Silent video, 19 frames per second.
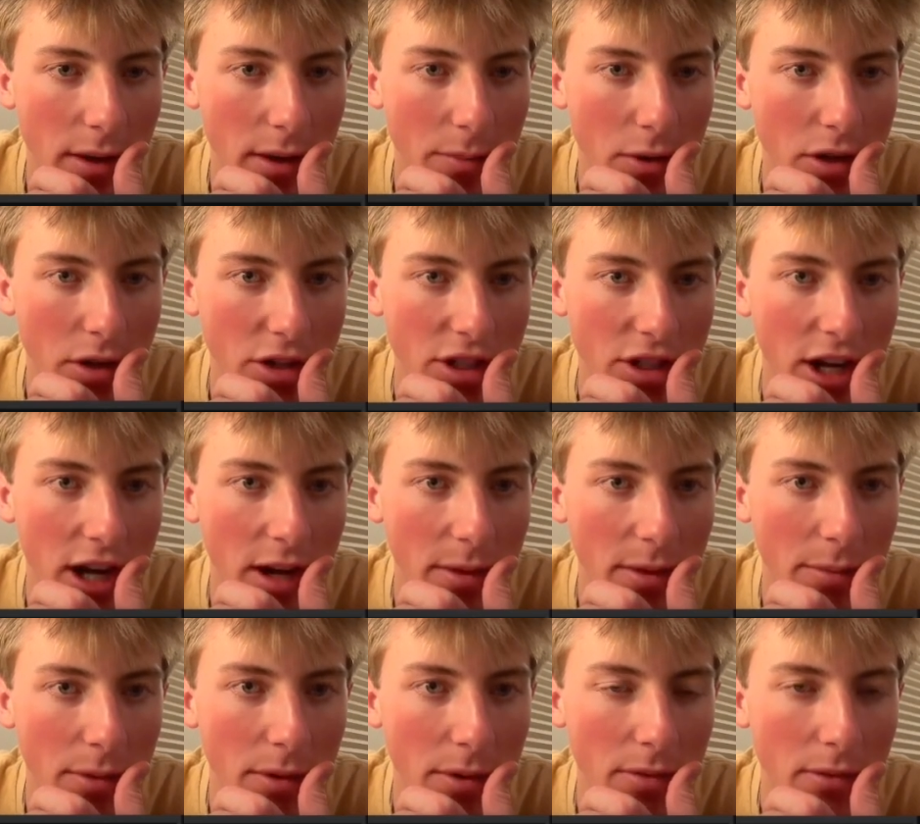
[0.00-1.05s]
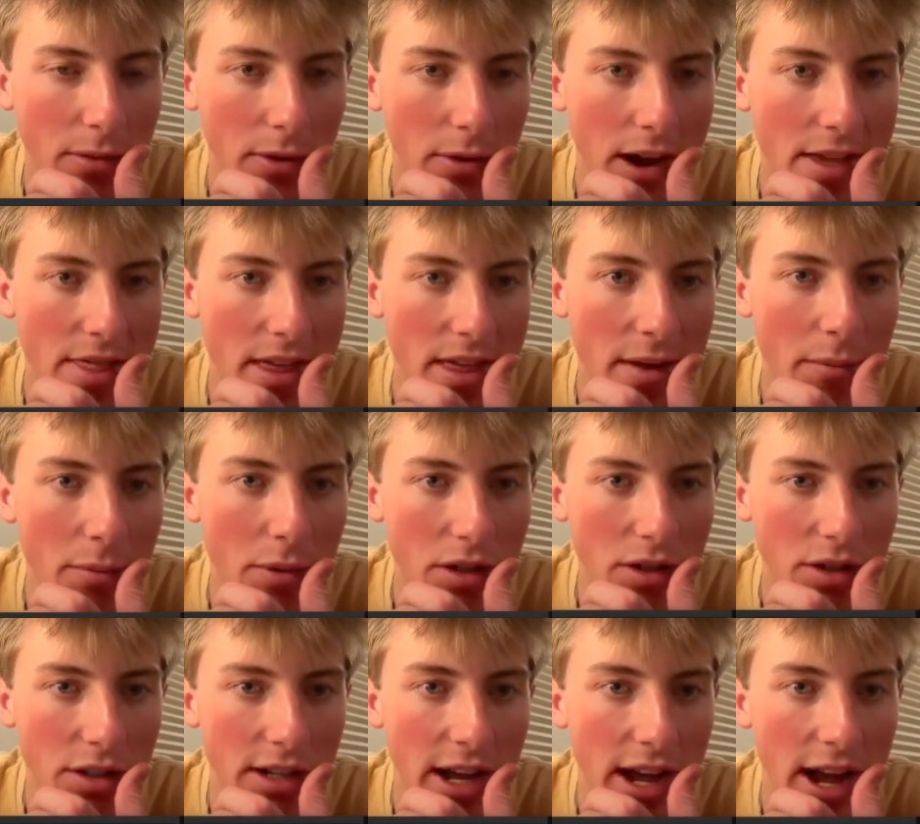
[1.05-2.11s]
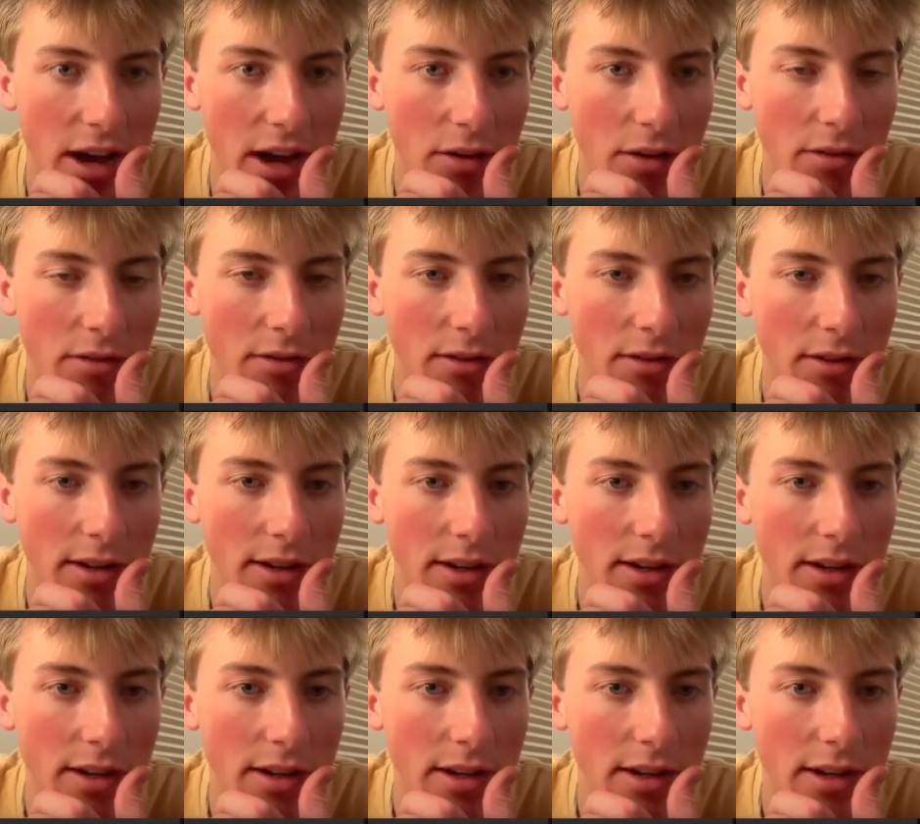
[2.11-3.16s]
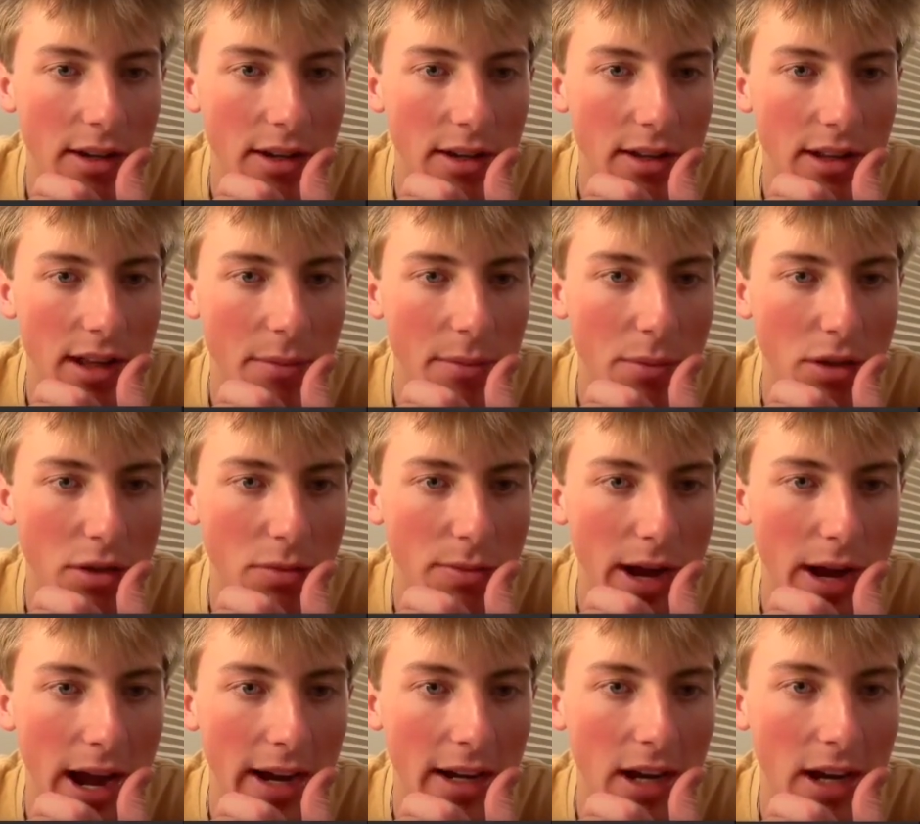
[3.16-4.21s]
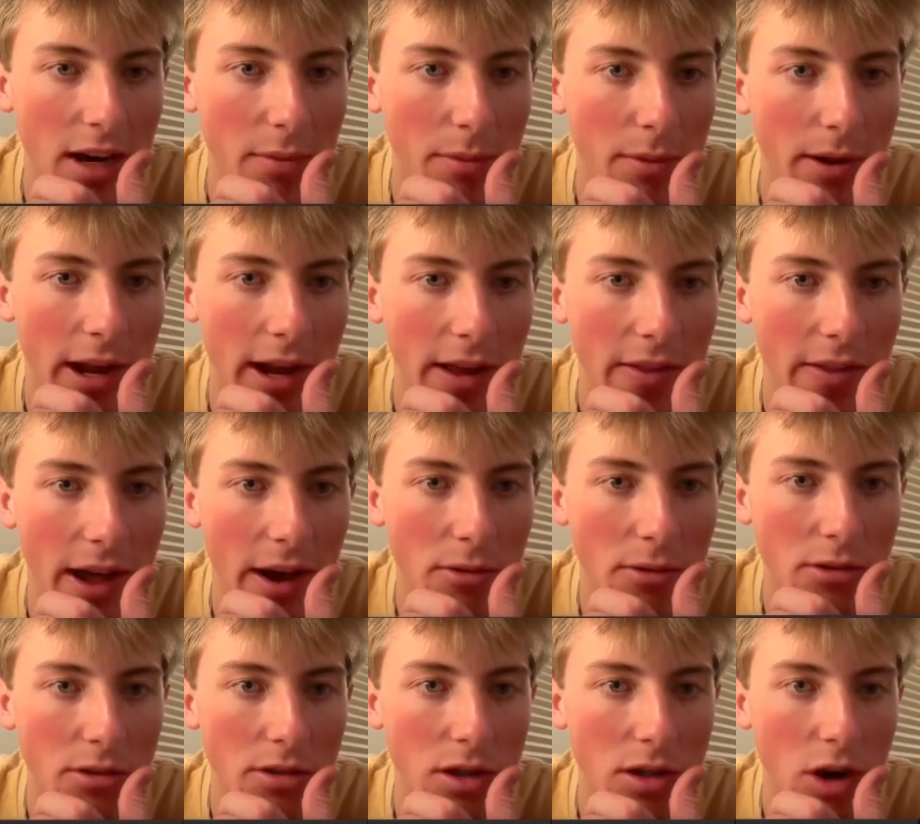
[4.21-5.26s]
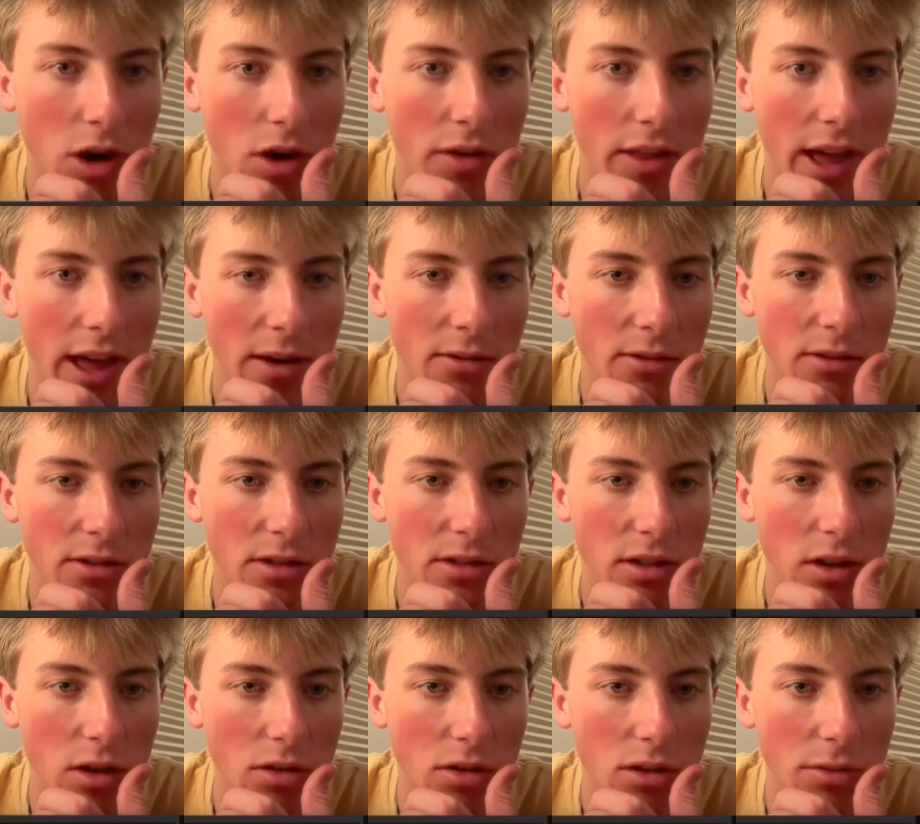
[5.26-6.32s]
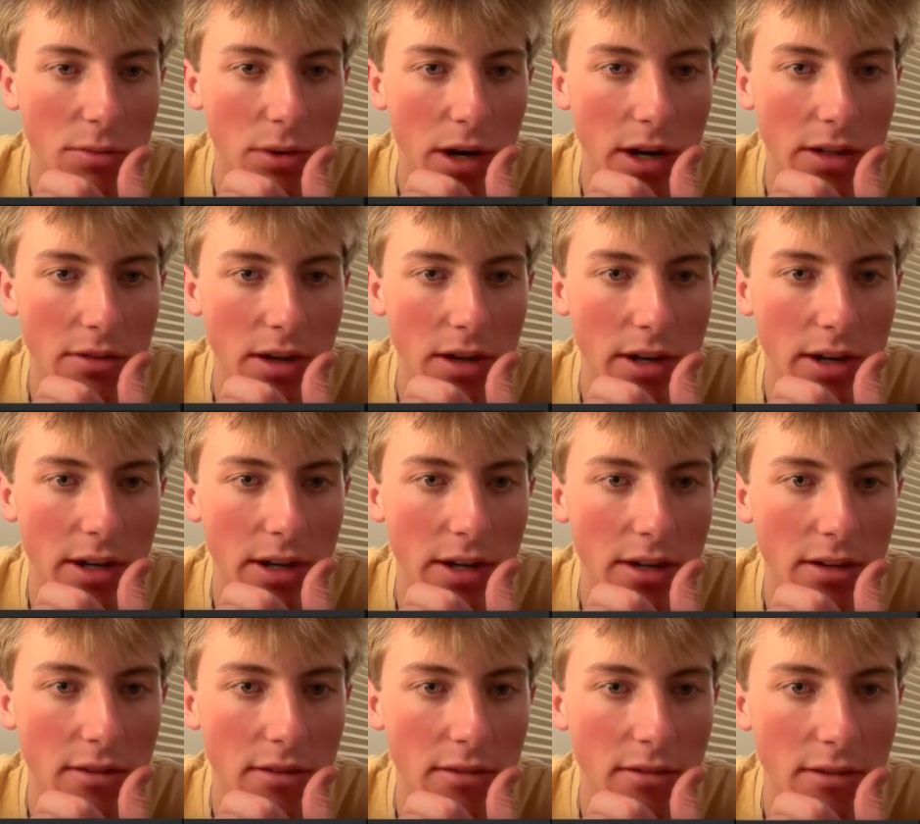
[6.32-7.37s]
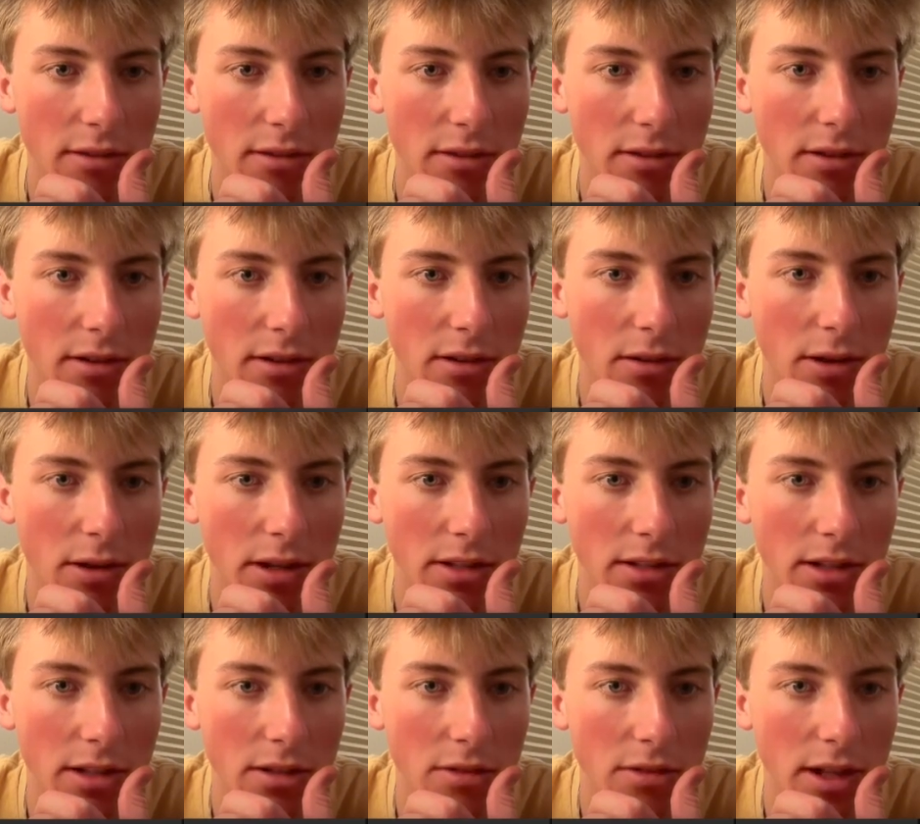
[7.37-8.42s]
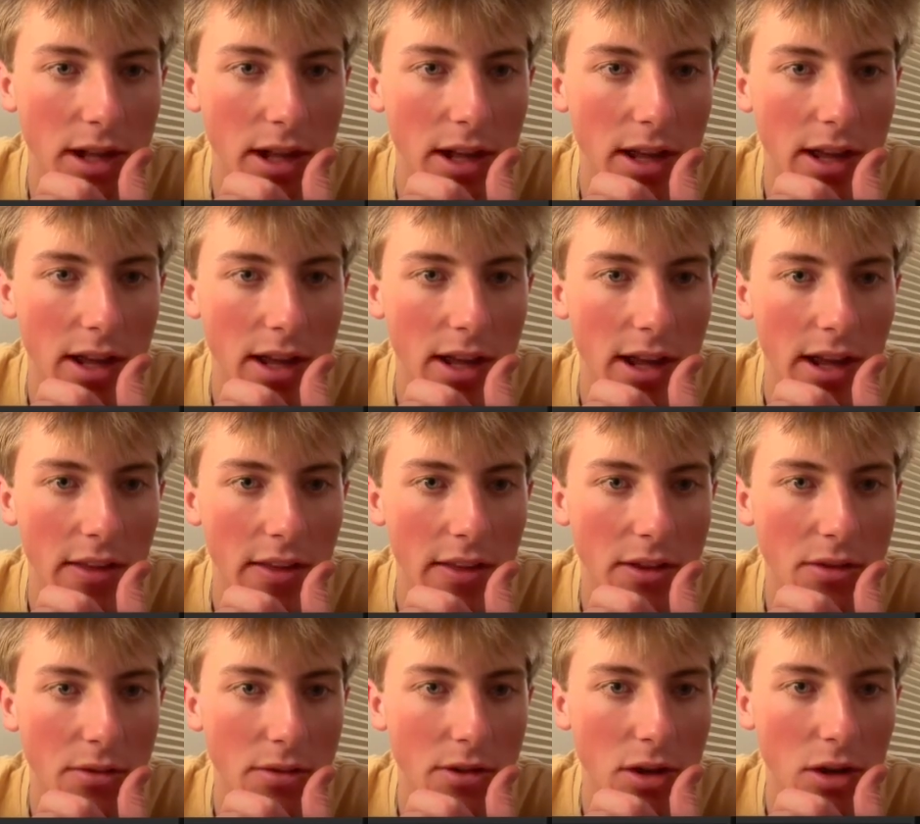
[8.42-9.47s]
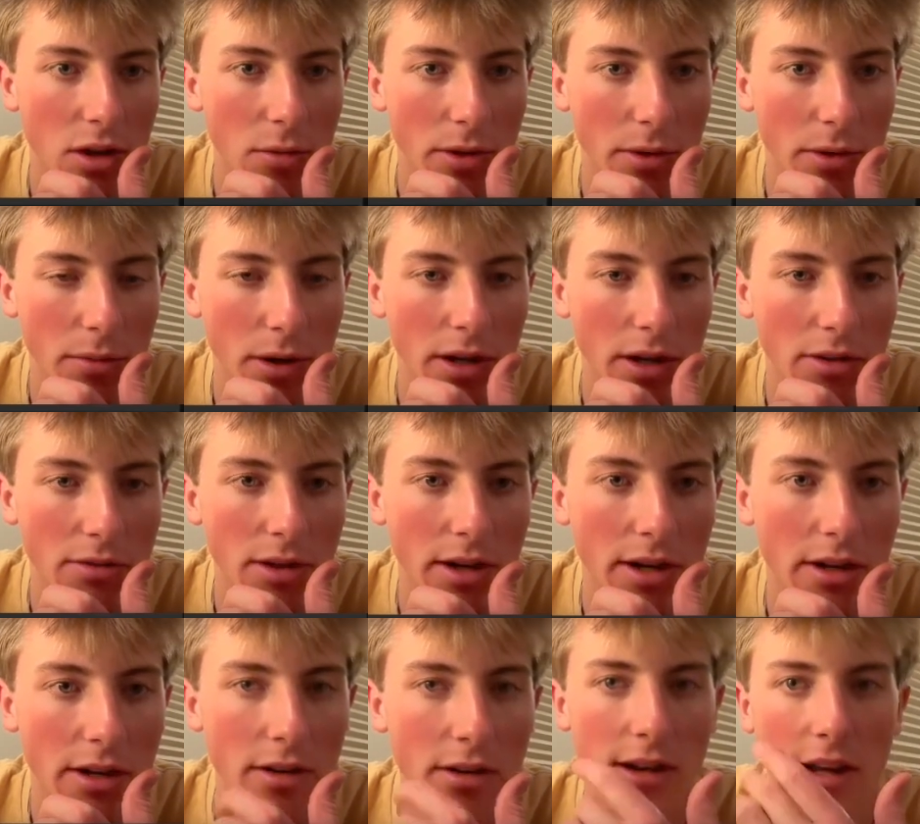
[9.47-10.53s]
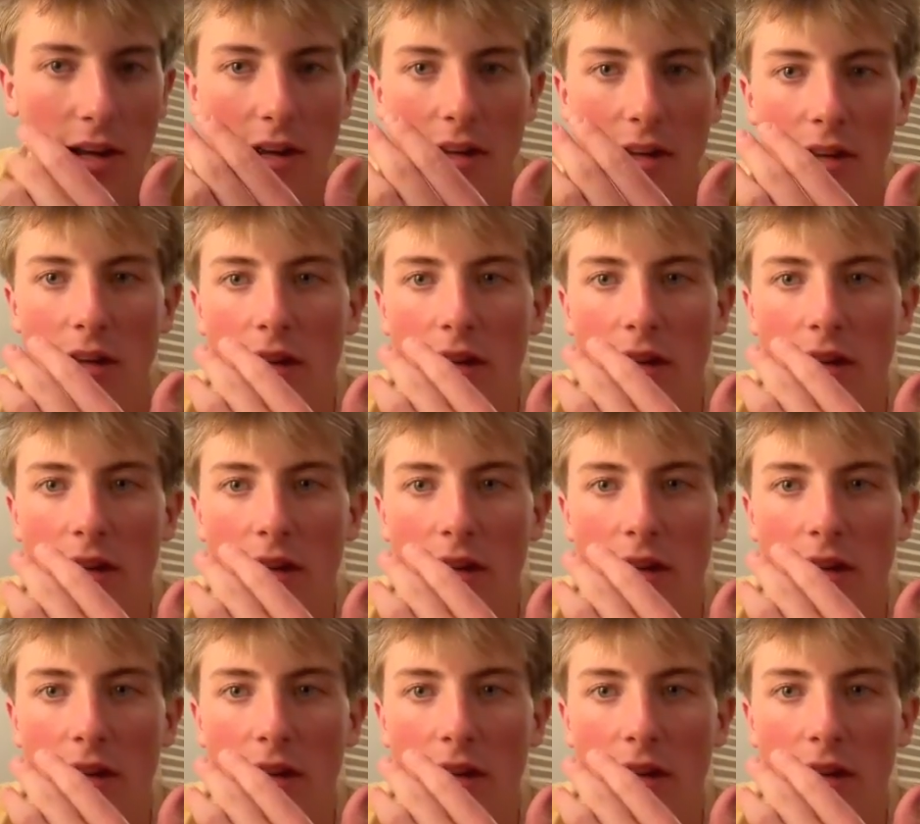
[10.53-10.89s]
push up, right? Then push down, then push back up, and that was the closing price right here. I don't know why it's not doing that. And this was the opening price right here, okay?